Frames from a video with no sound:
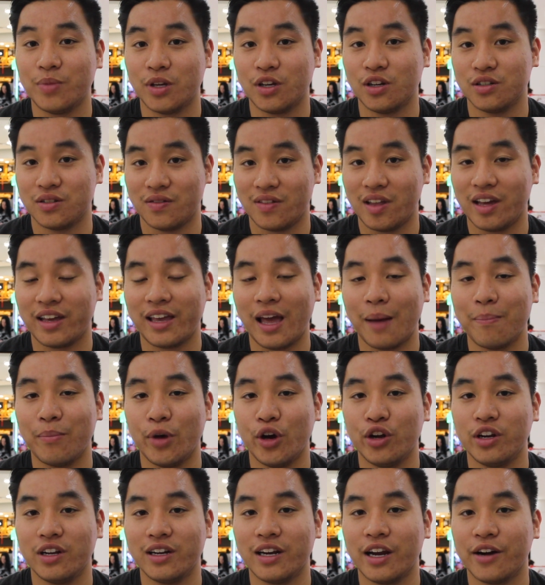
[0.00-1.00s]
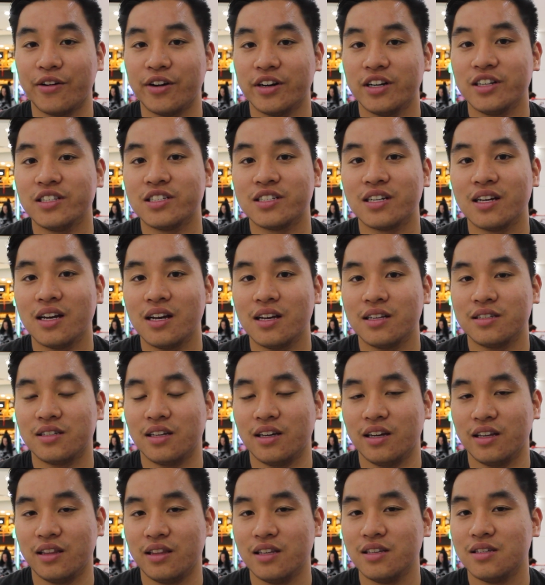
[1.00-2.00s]
because of their Cambodian heritage.
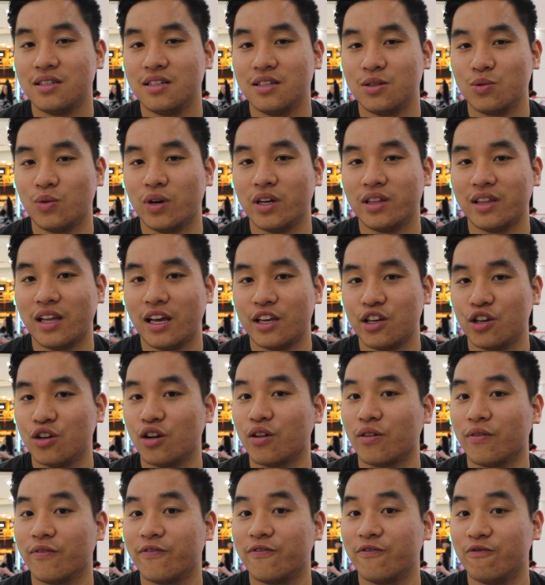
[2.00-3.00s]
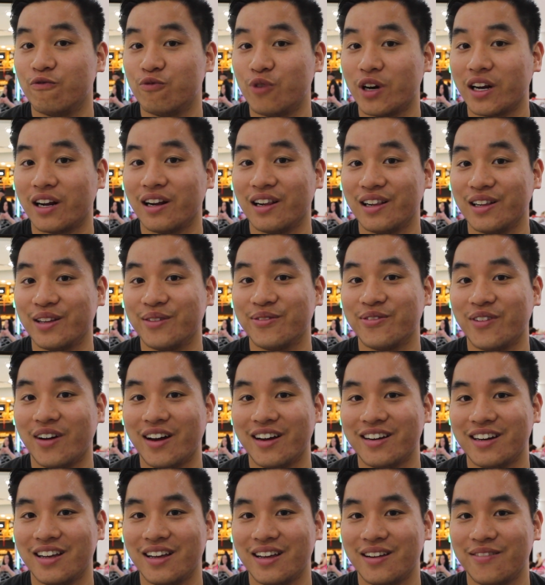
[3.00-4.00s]
So this is one that you don't regularly
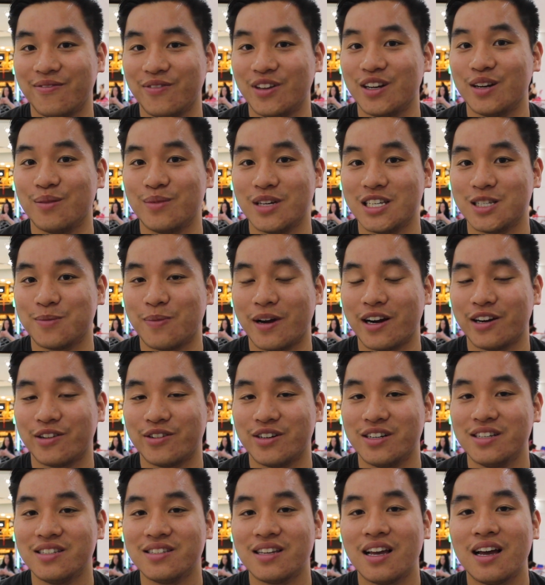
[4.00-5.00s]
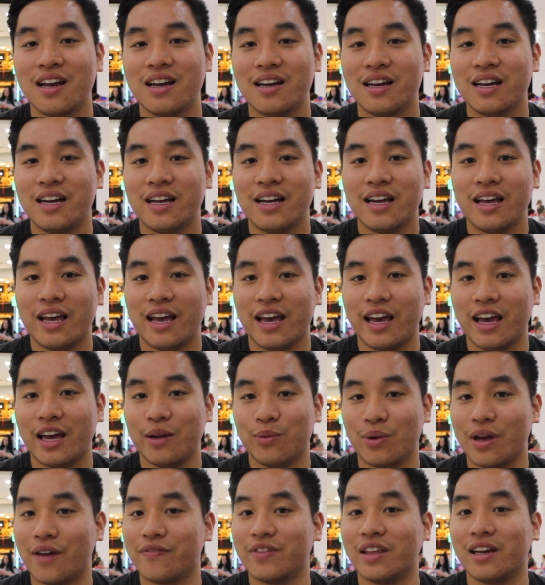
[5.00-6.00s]
find at Vietnamese bakeries.
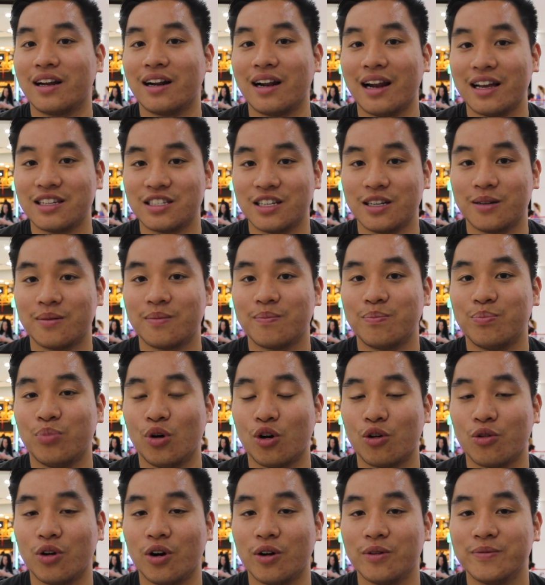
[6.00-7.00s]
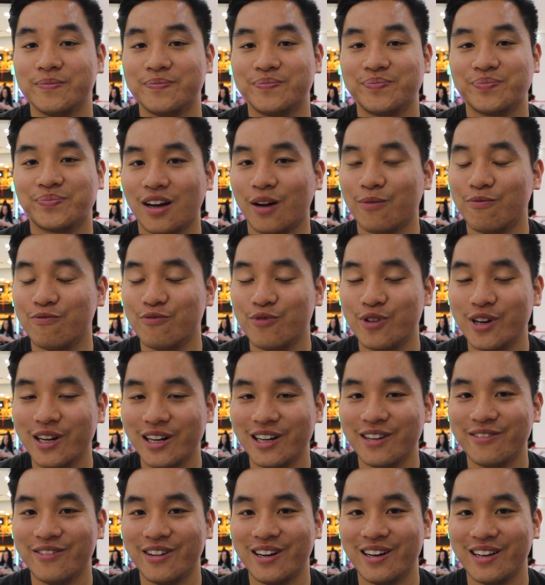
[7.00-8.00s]
And we have their classic pork roll. I'm
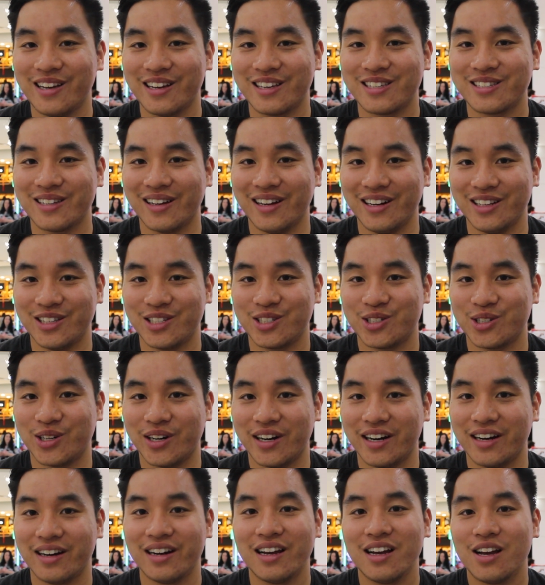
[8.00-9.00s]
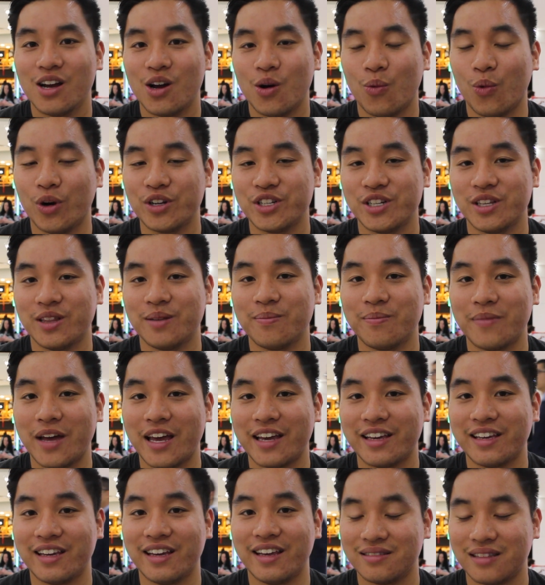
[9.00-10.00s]
really, really excited to try it. Watching them
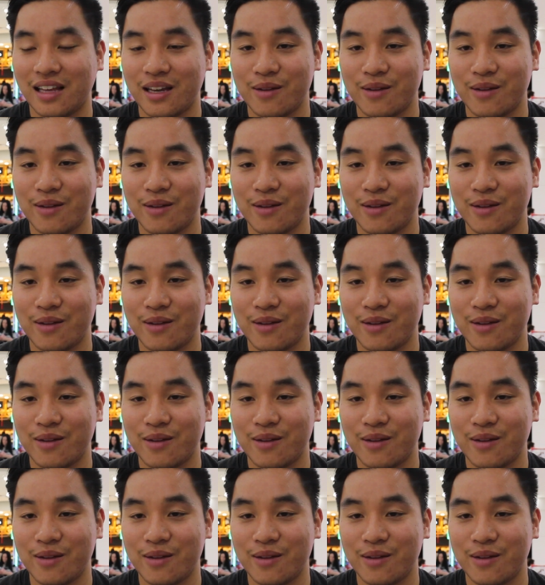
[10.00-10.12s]
make it,